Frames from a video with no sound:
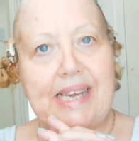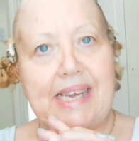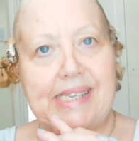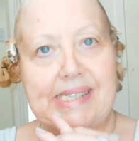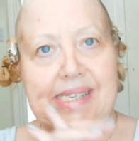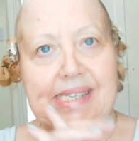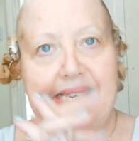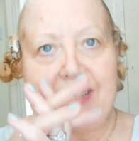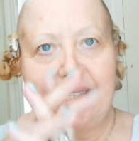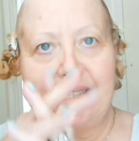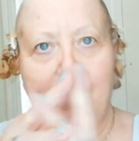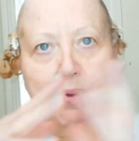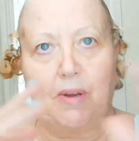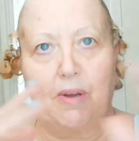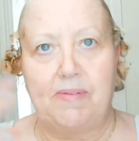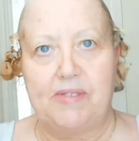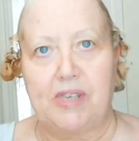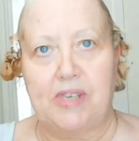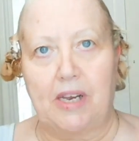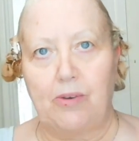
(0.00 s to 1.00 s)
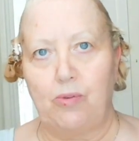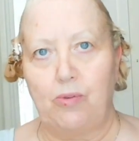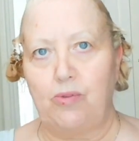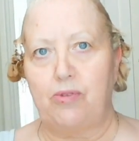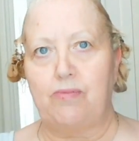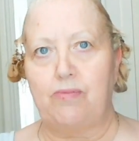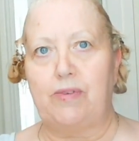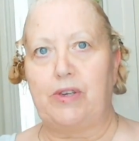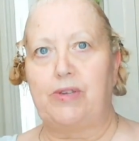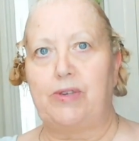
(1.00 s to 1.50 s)
It. So I've done all
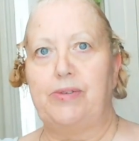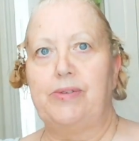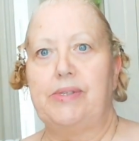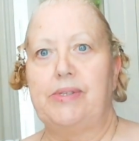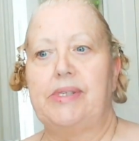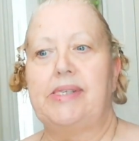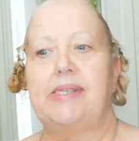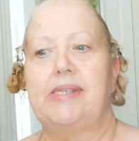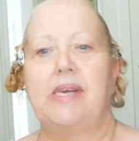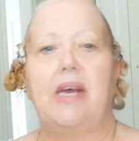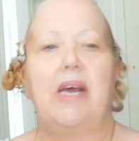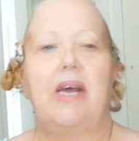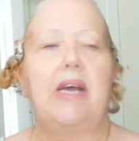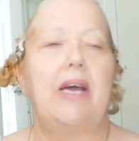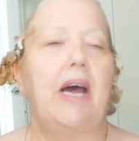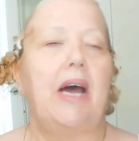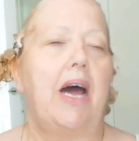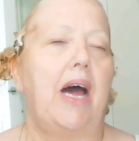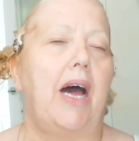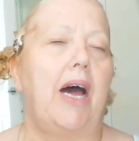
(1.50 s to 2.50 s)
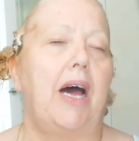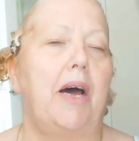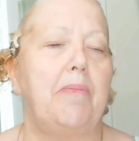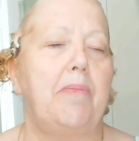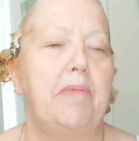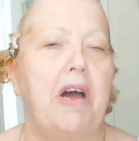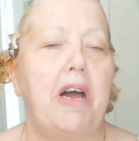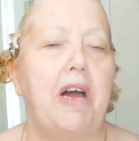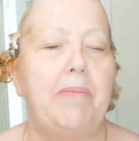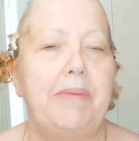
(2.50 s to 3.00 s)
the roots.
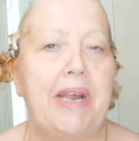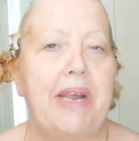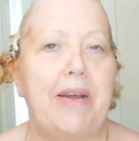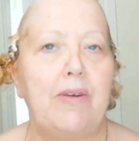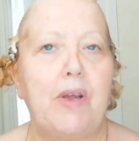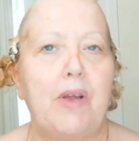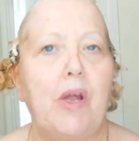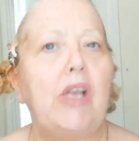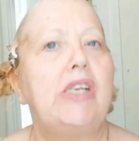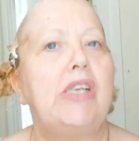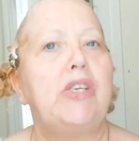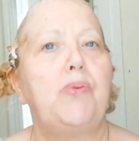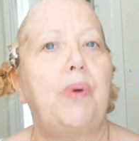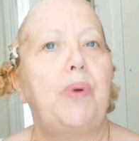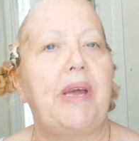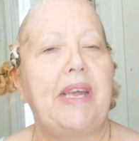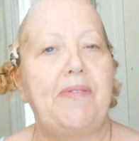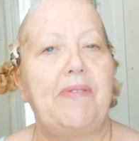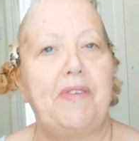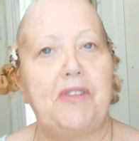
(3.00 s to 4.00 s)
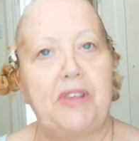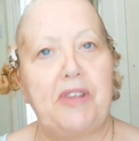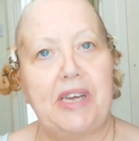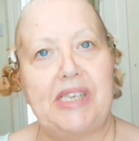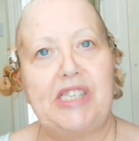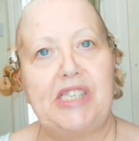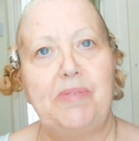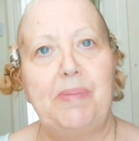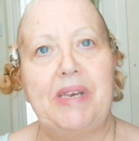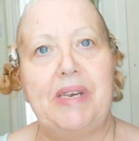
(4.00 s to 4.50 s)
I'm now going to wait for
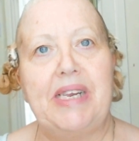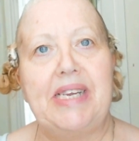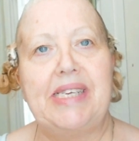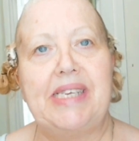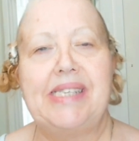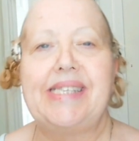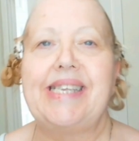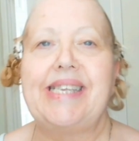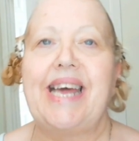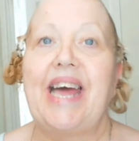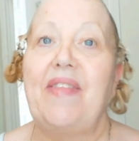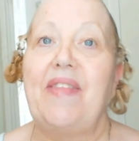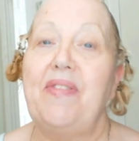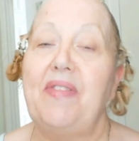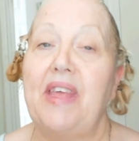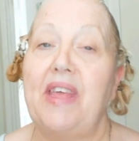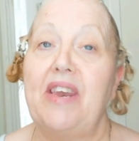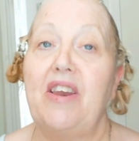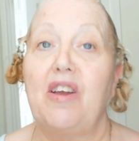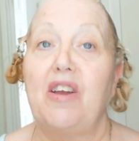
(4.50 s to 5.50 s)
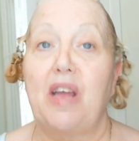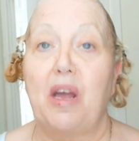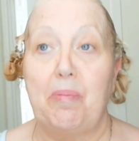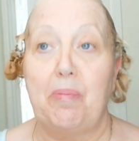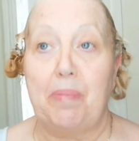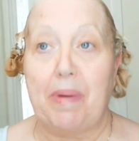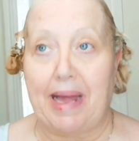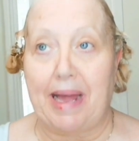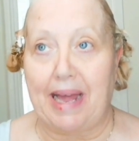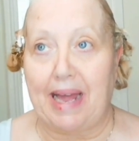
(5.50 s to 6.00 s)
30 minutes and then I'll come
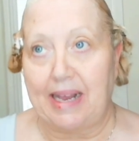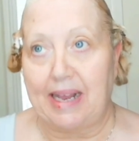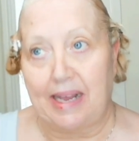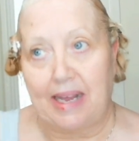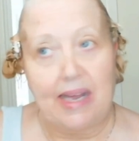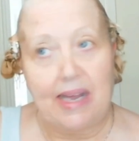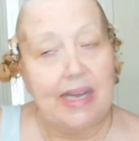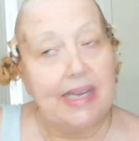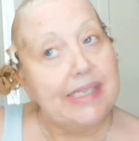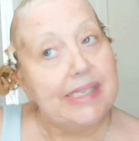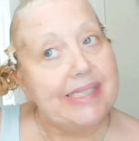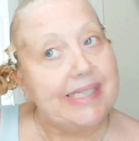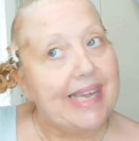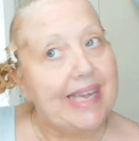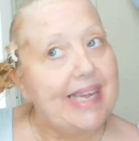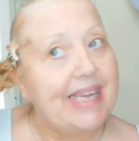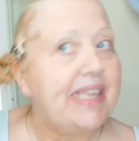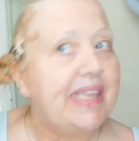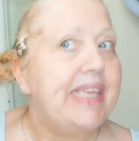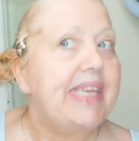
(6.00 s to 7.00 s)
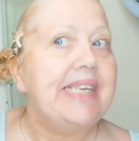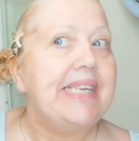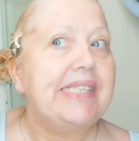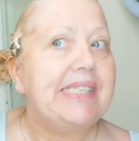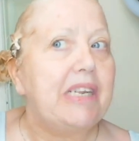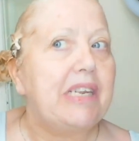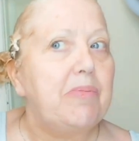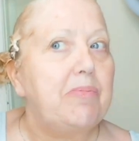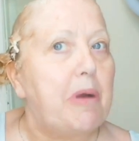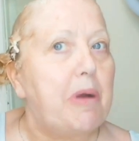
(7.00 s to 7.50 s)
back, take these
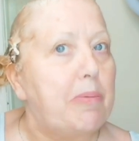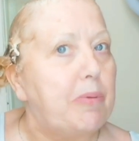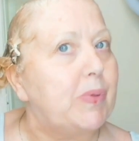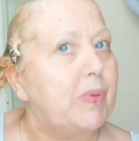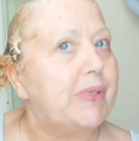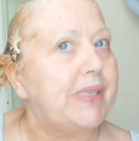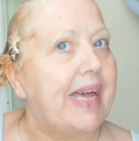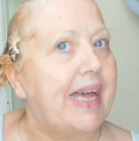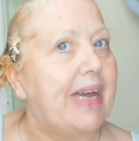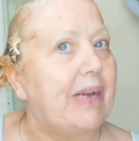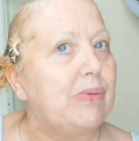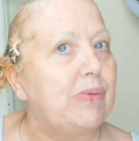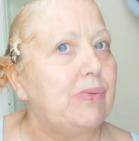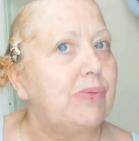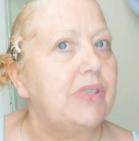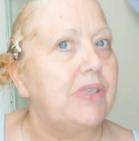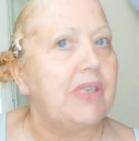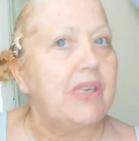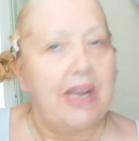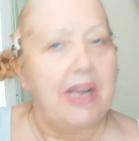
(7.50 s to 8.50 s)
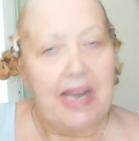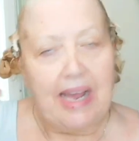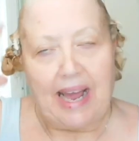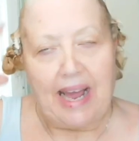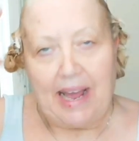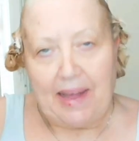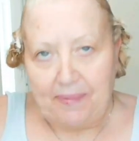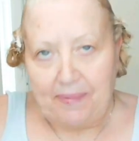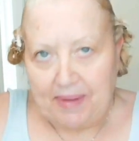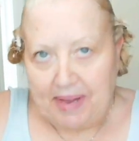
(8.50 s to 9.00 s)
little bubbles out,
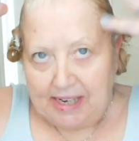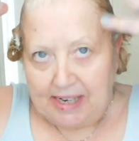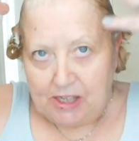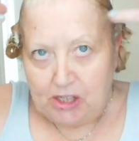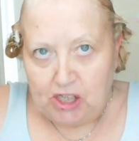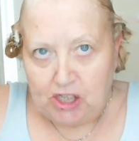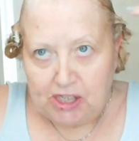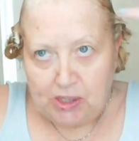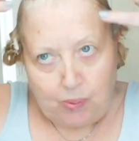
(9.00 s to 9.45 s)
and then just